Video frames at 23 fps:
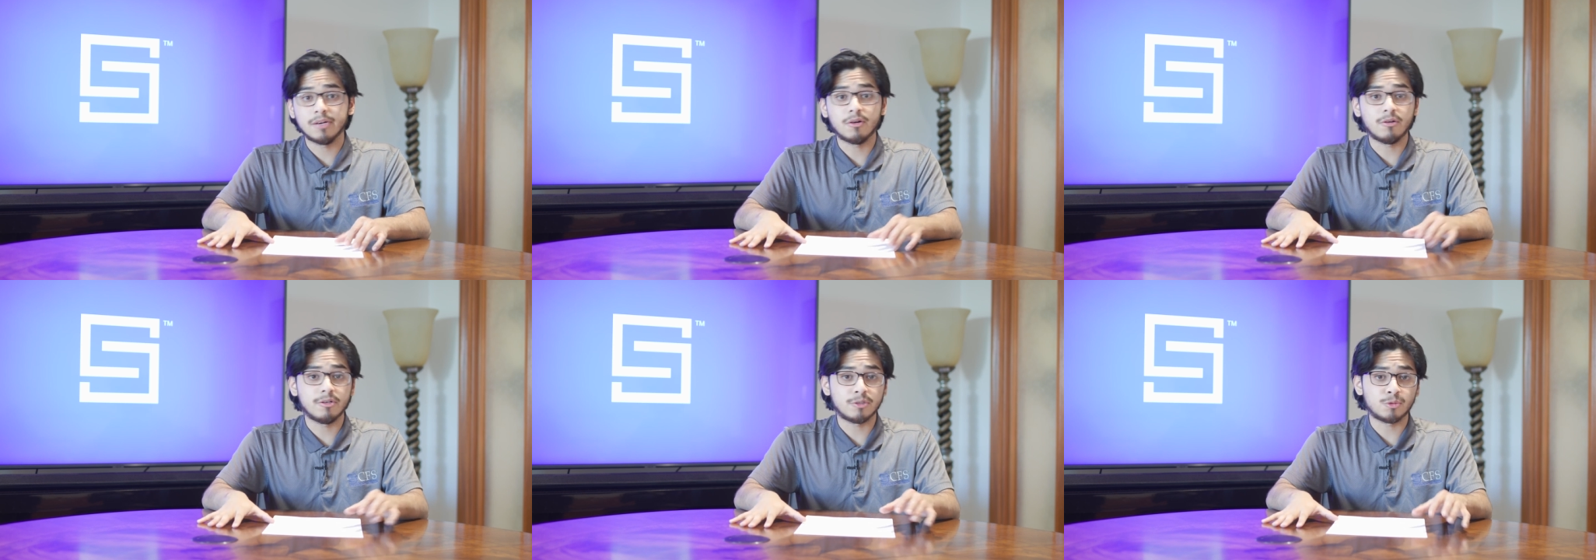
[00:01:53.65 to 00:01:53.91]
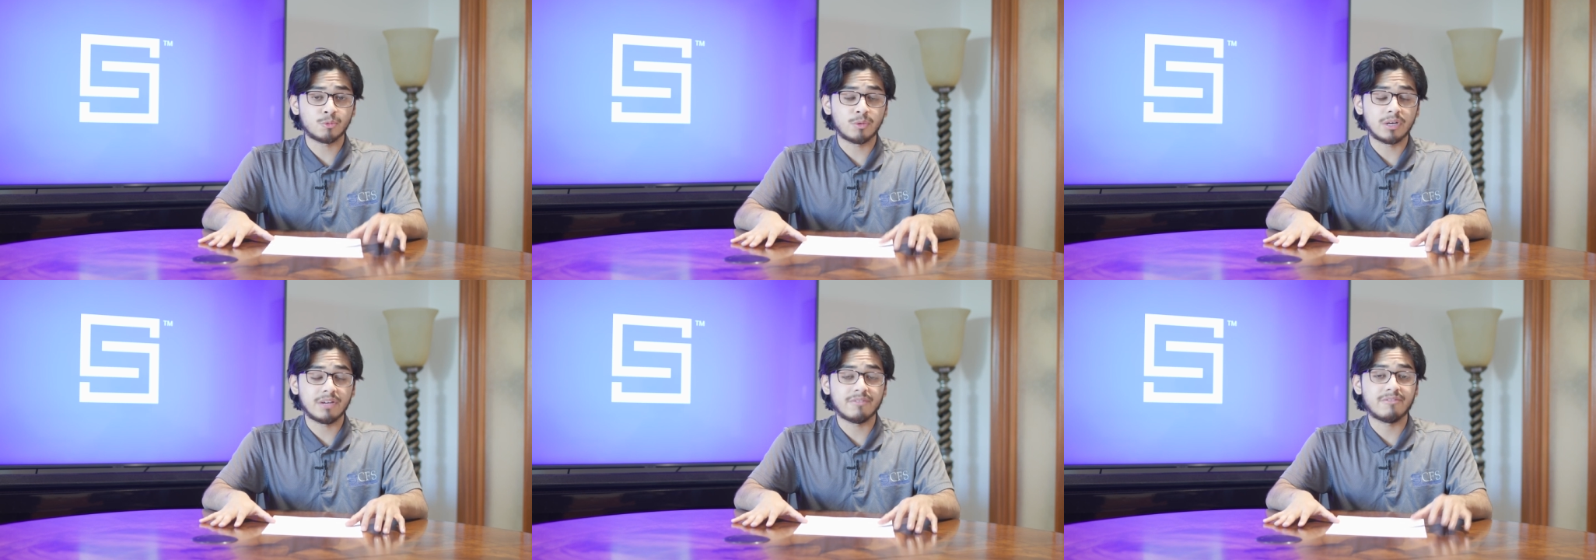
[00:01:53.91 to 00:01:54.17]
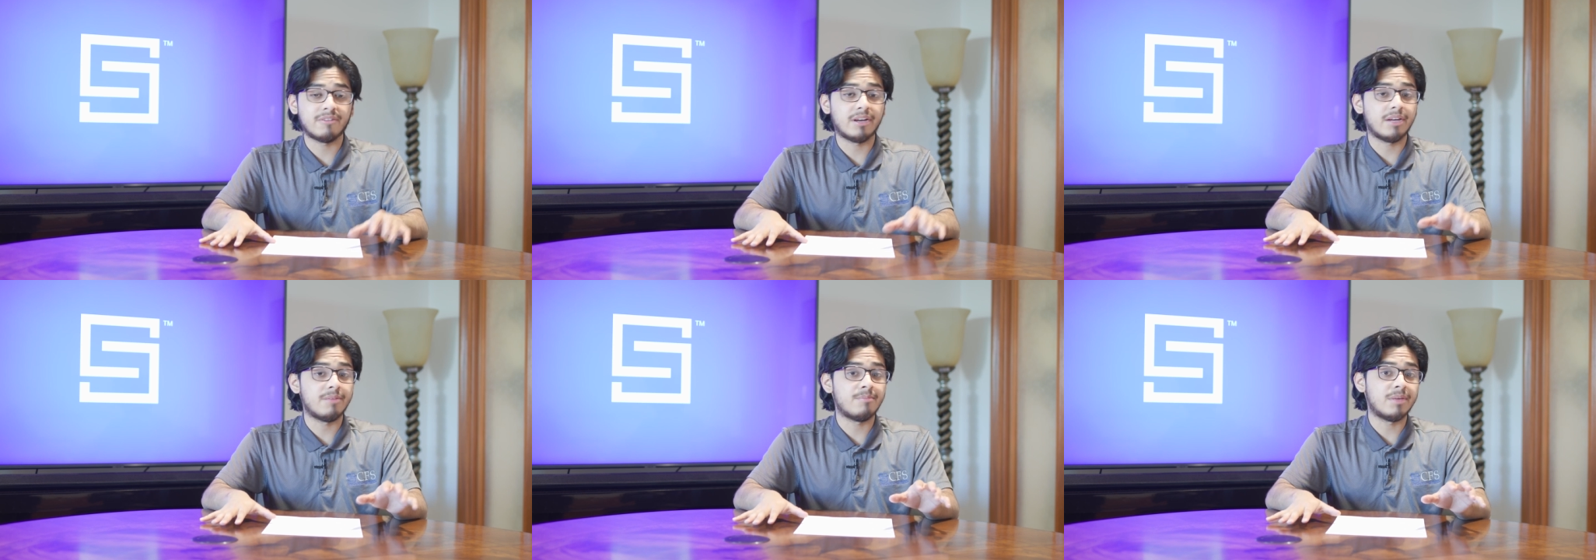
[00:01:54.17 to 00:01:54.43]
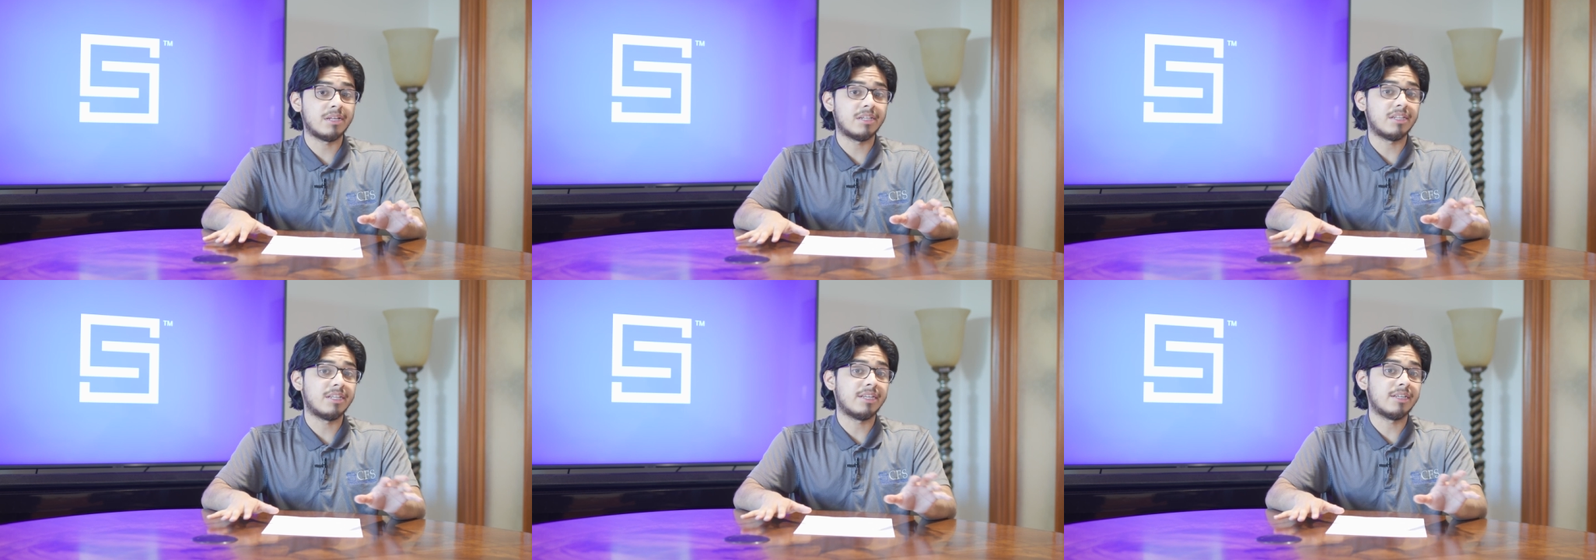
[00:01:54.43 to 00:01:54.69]
or $25
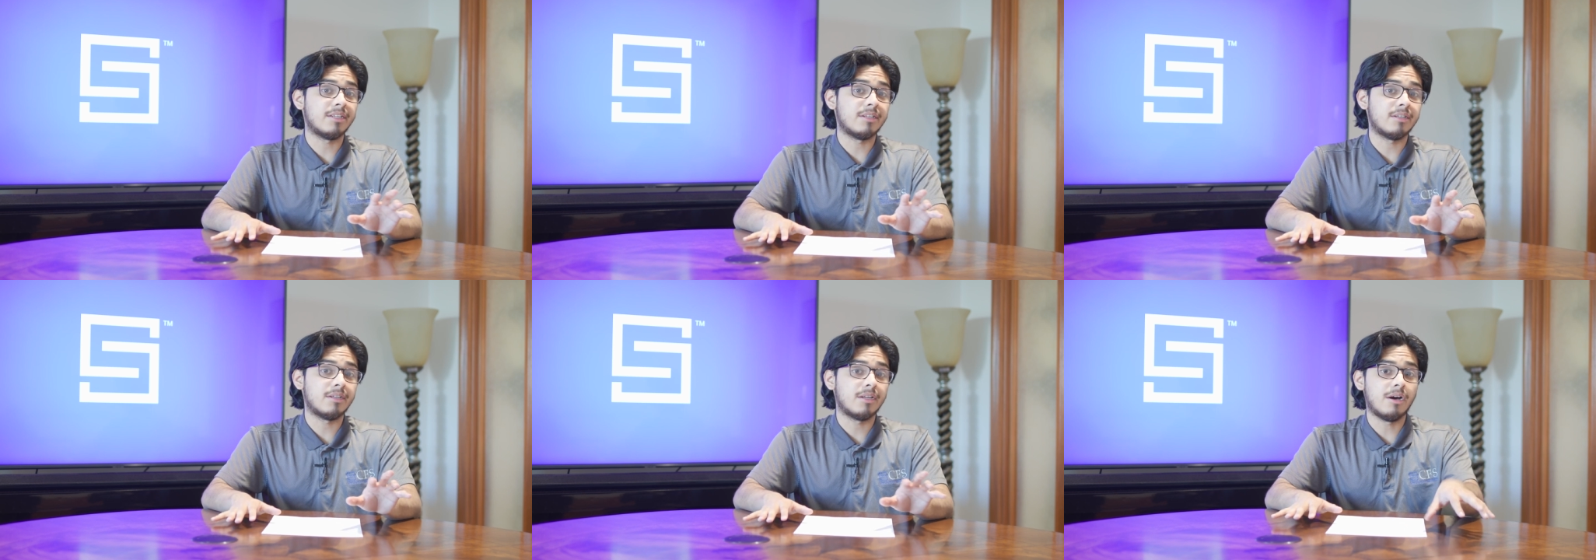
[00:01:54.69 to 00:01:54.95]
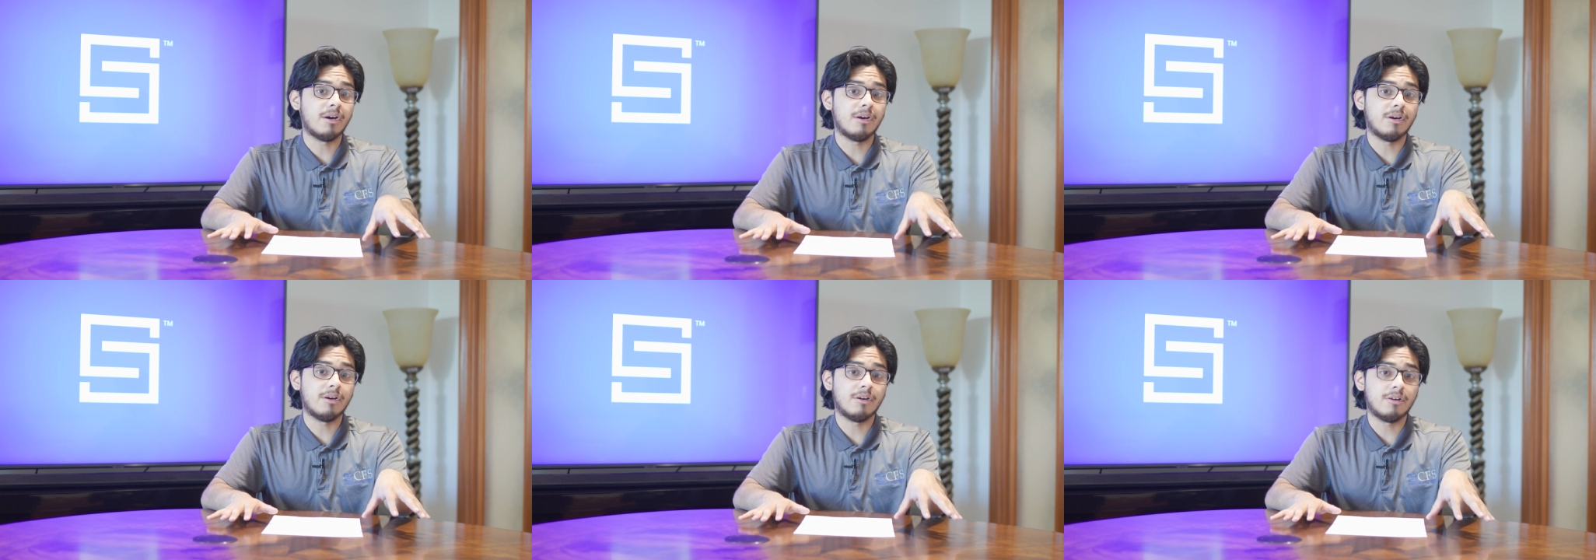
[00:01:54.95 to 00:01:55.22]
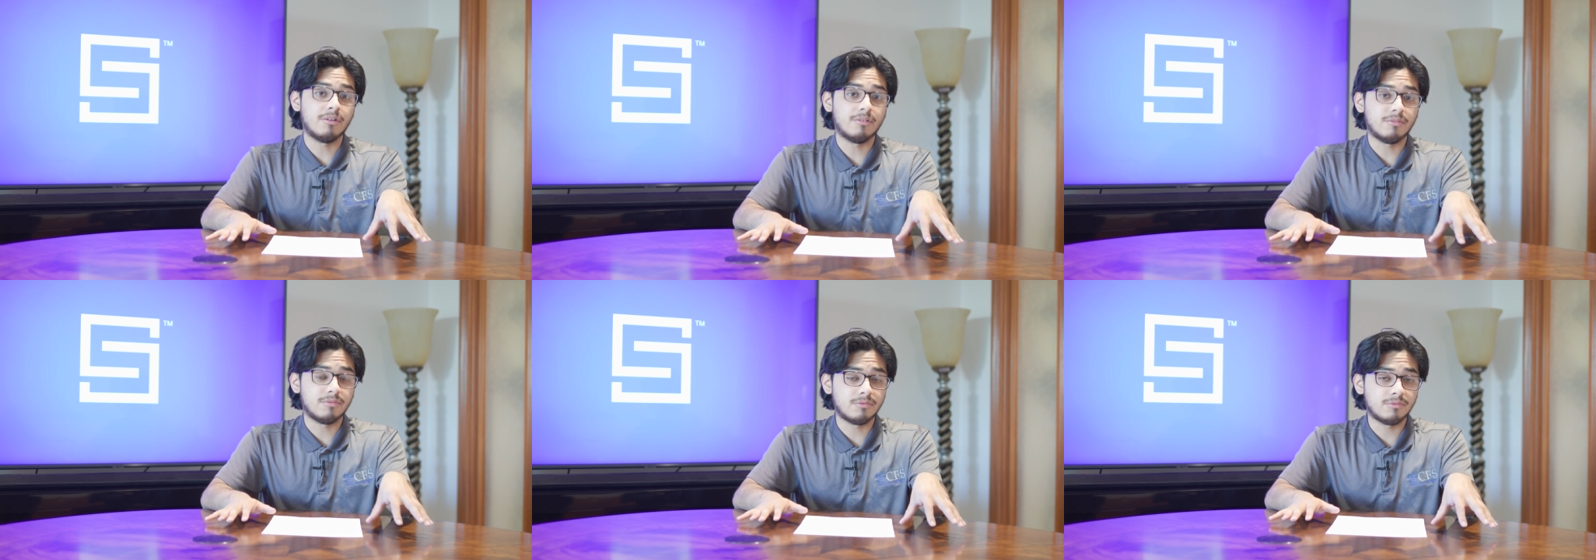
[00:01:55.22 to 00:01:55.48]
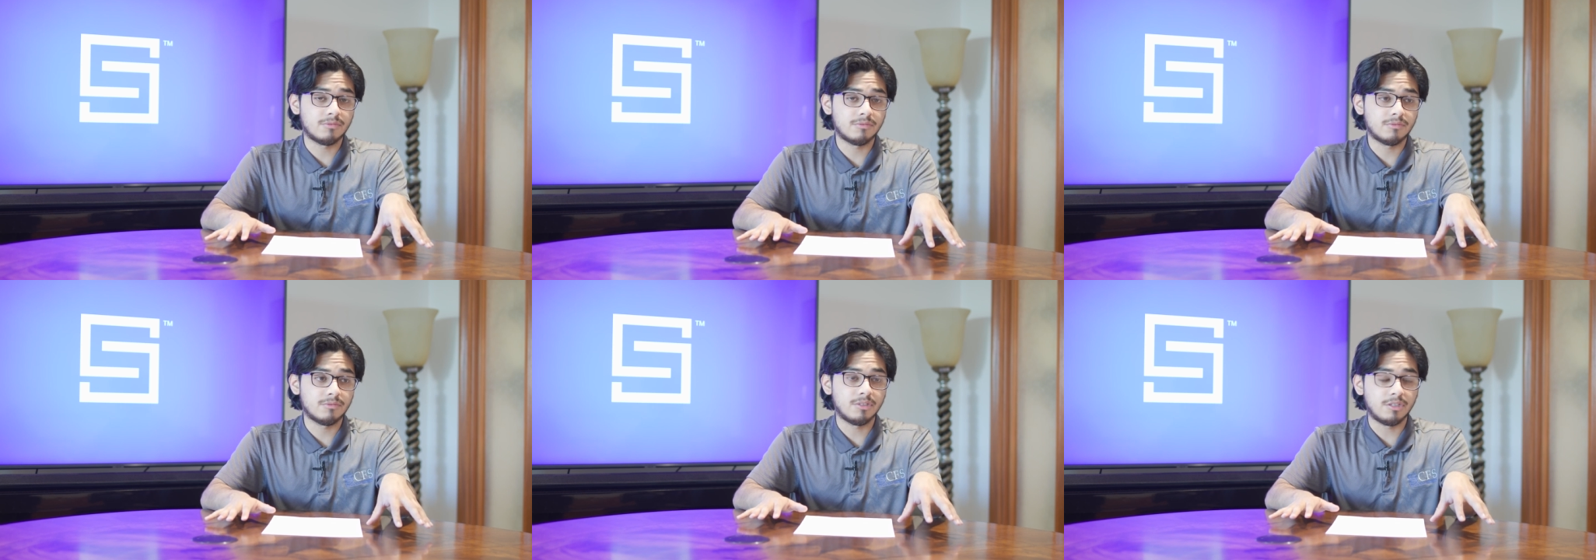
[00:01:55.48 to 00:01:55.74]
million
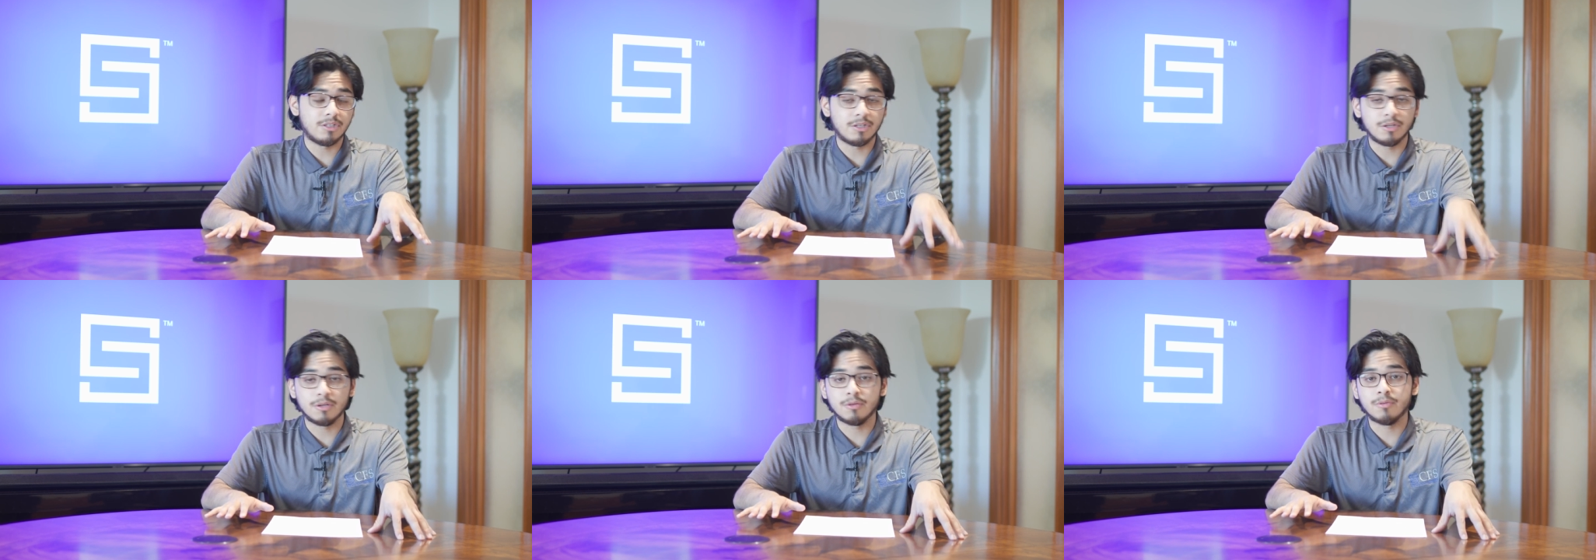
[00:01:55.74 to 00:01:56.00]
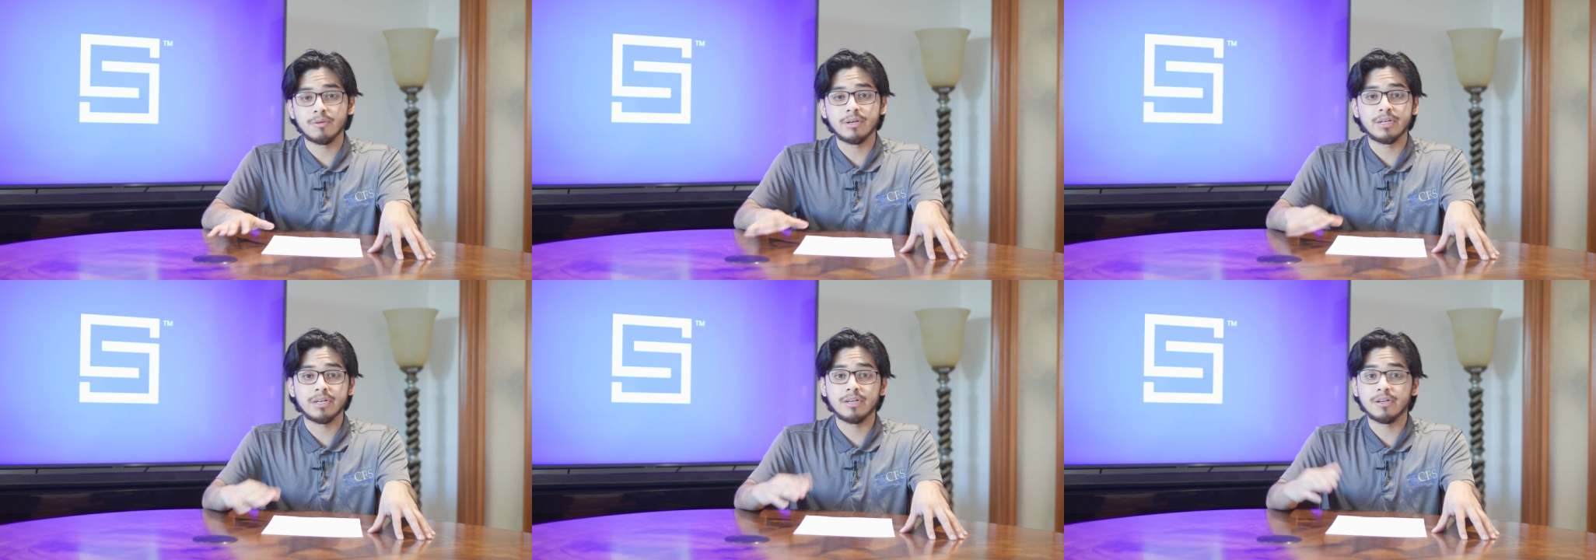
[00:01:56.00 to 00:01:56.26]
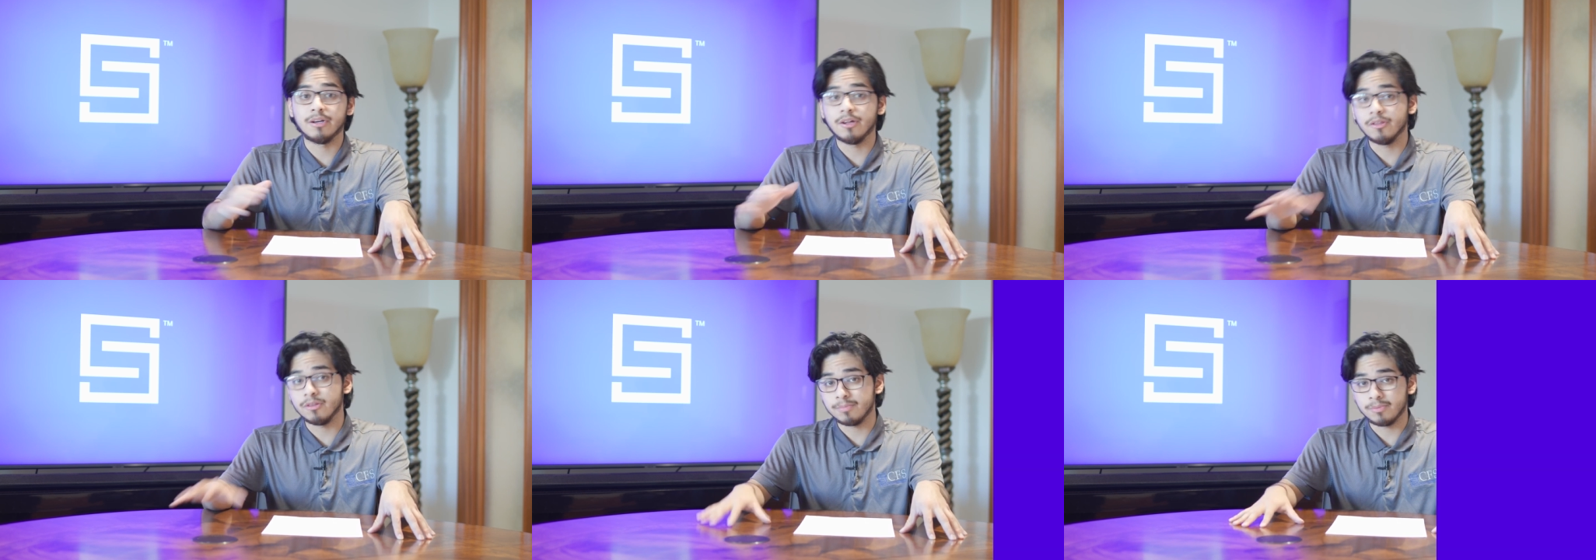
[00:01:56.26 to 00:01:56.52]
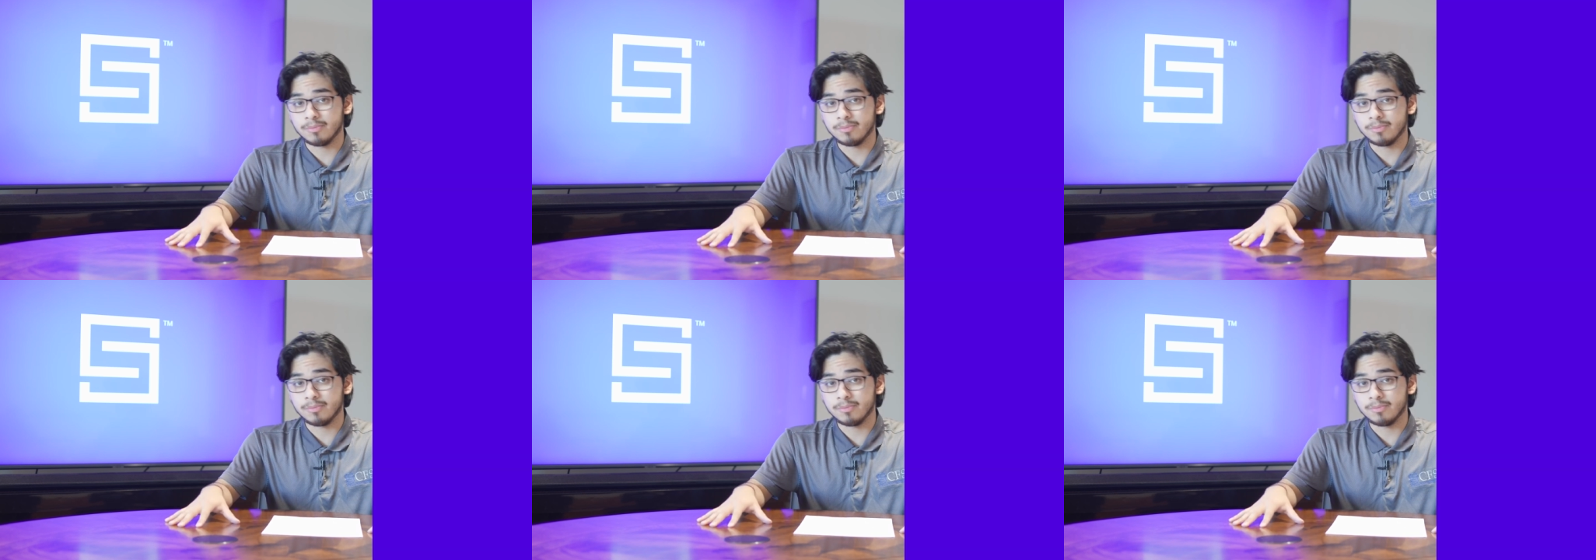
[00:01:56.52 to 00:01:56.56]
of you and another